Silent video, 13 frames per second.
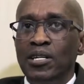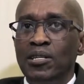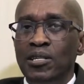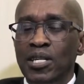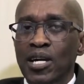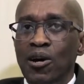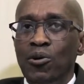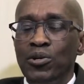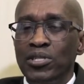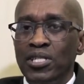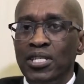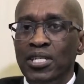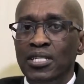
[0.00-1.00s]
they are
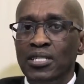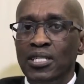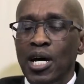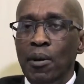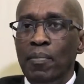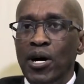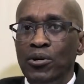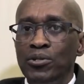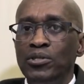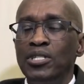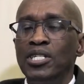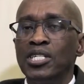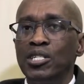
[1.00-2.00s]
concerned about
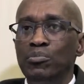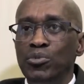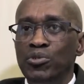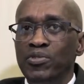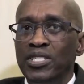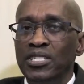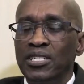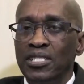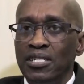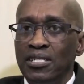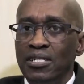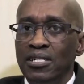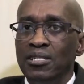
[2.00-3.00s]
removing
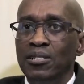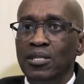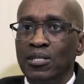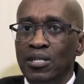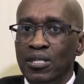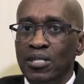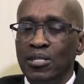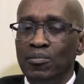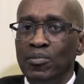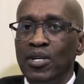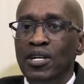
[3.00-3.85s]
risk in the system.